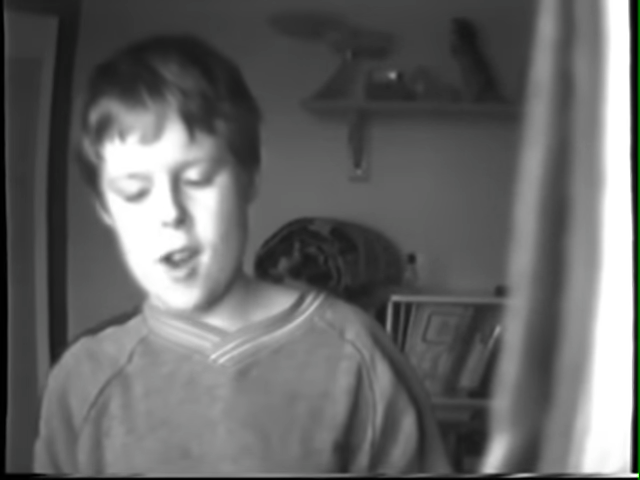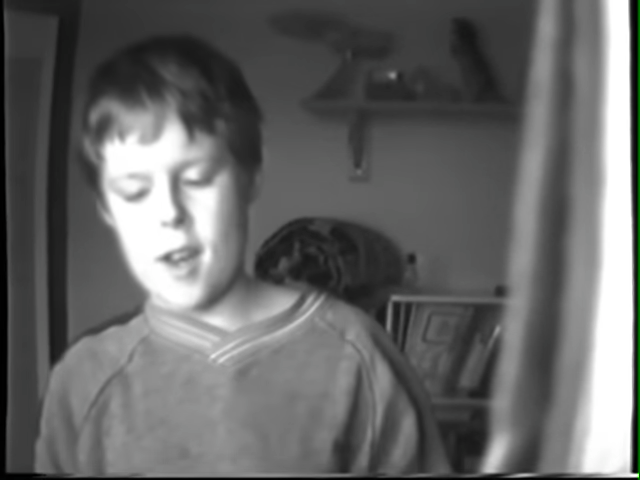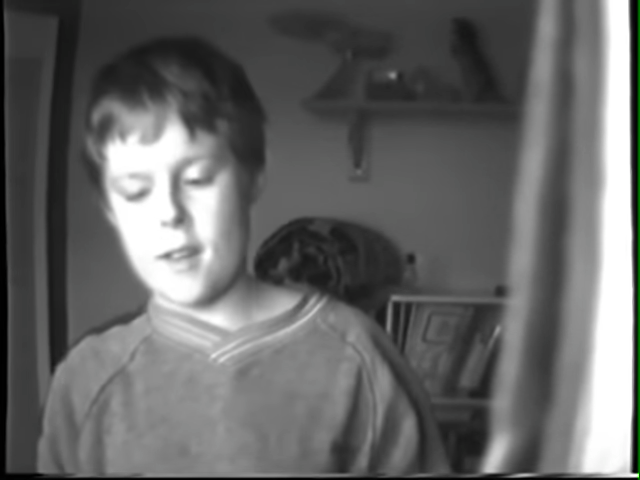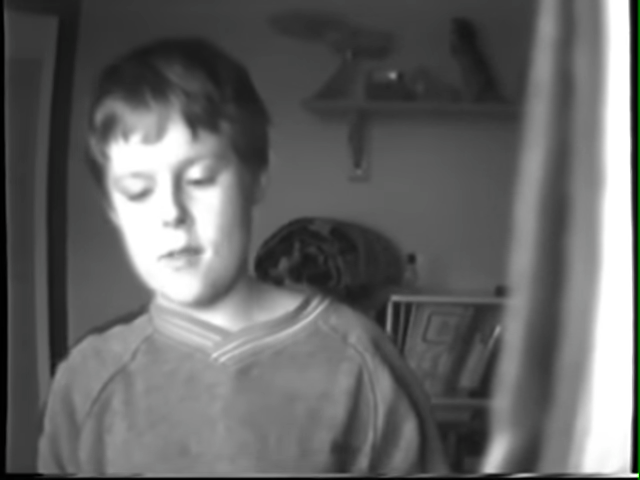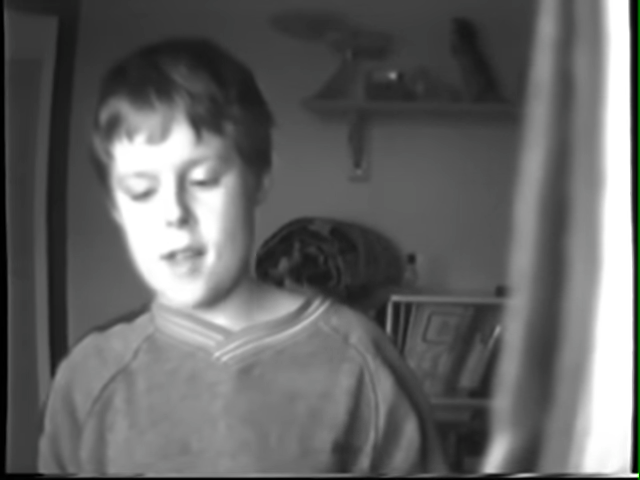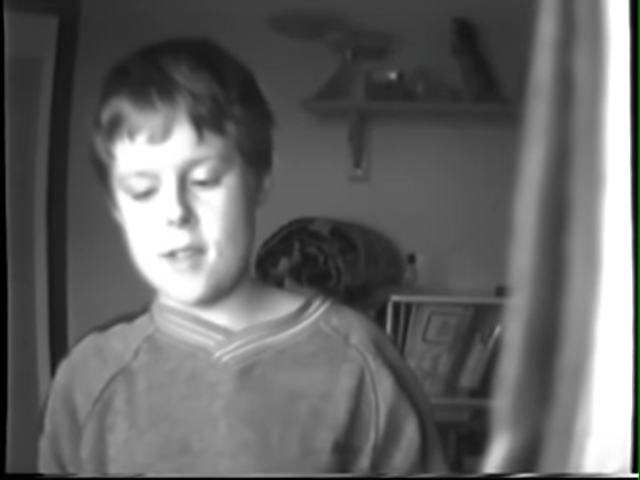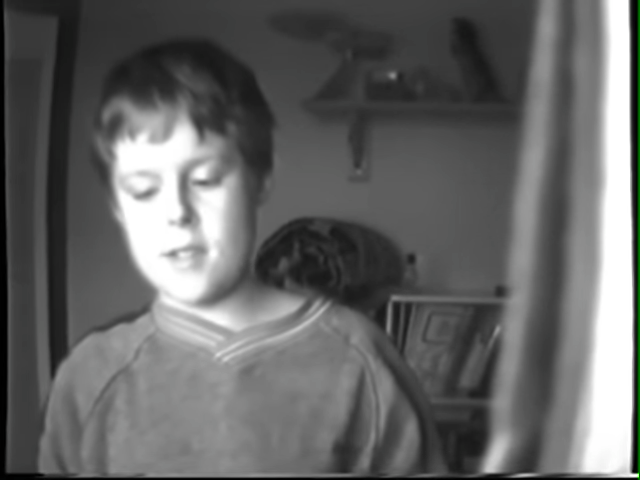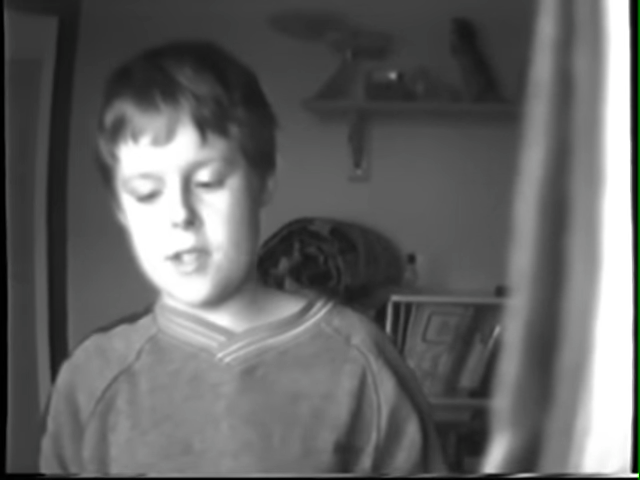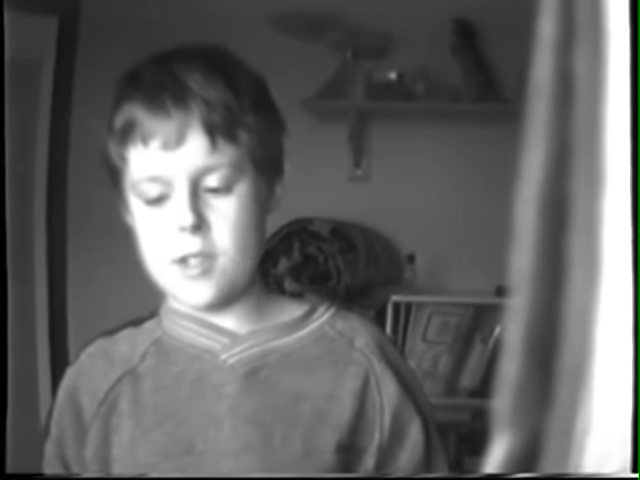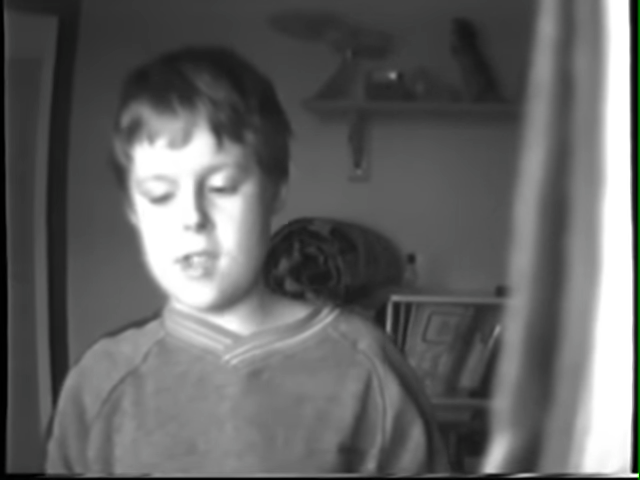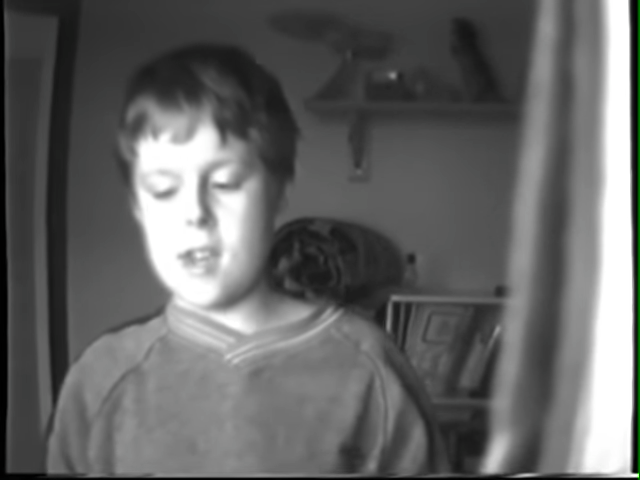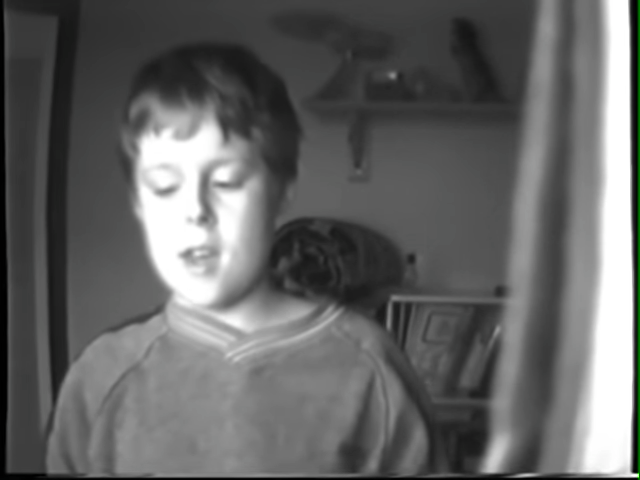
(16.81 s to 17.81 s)
I'm afraid, and
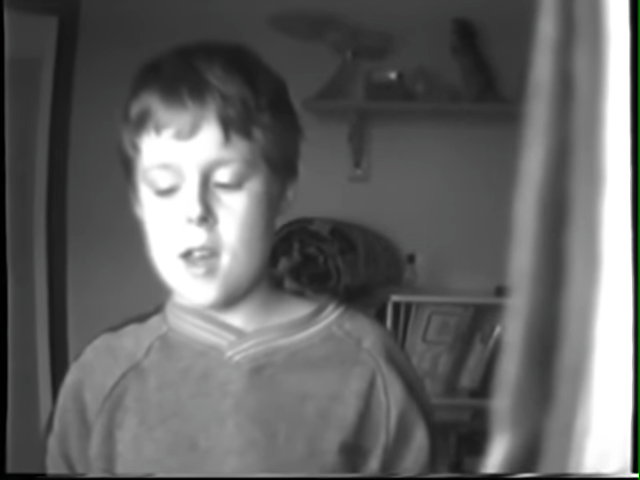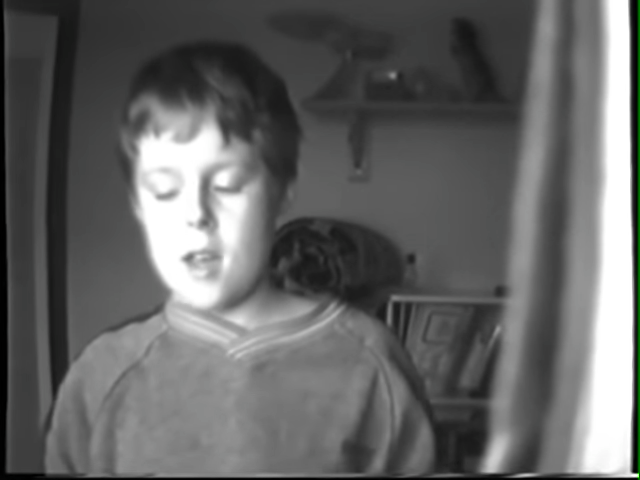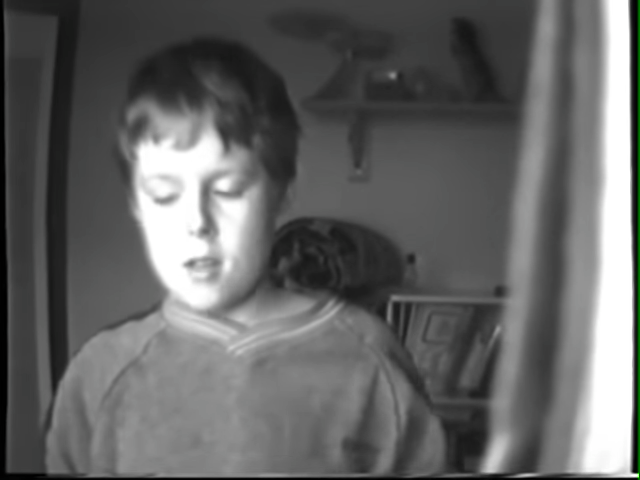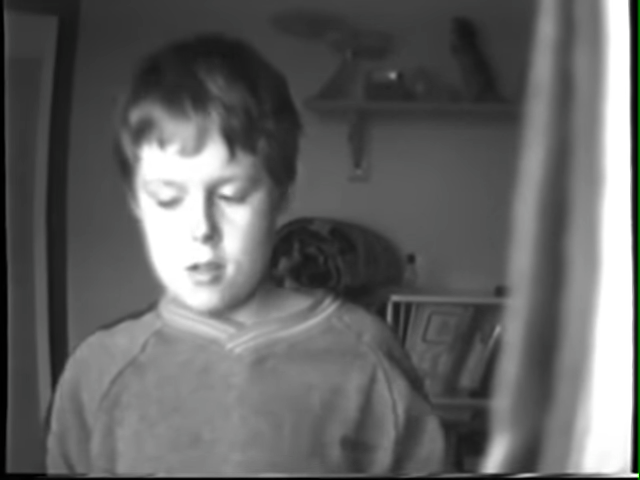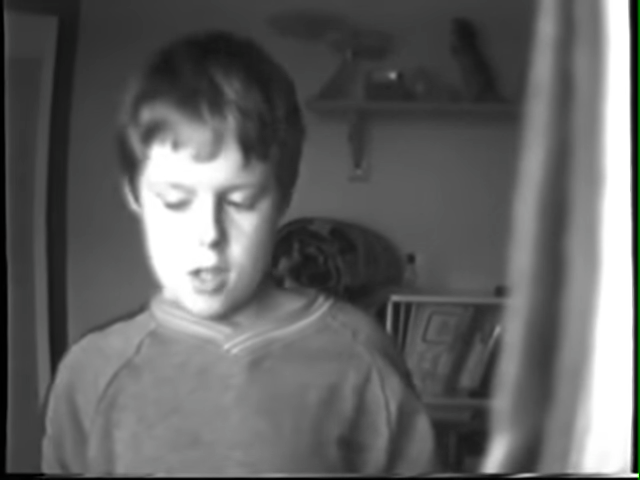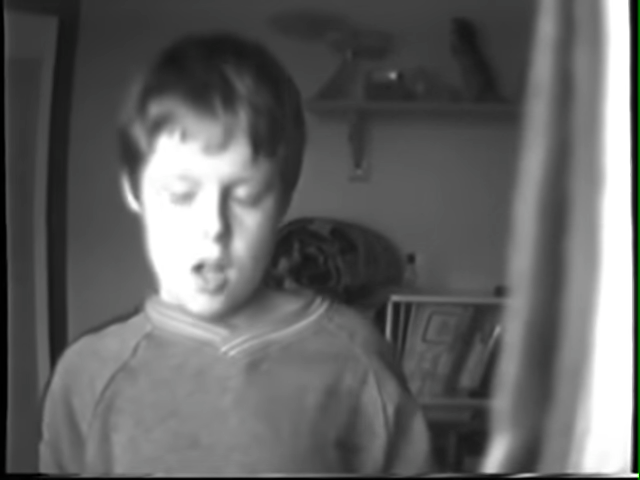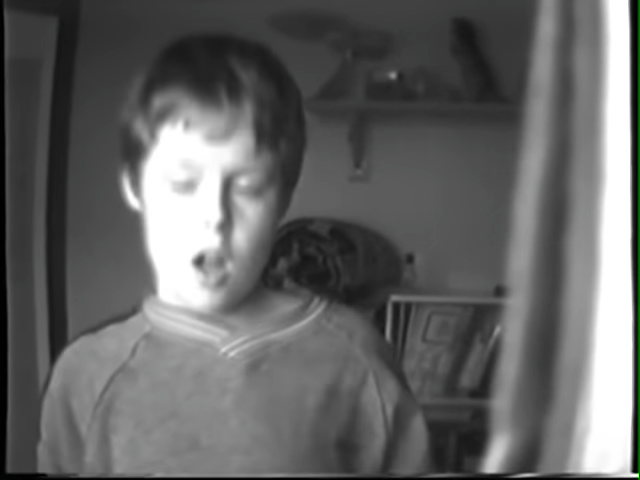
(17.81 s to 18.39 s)
that is the